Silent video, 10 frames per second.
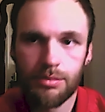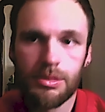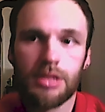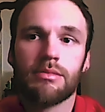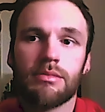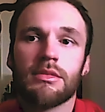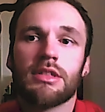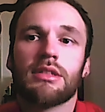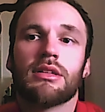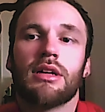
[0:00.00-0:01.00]
me,
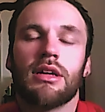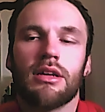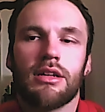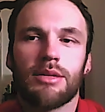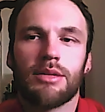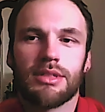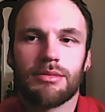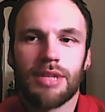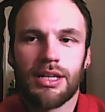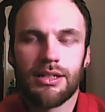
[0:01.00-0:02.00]
and he was like,
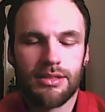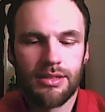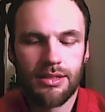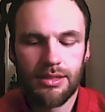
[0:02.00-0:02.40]
man, he's like,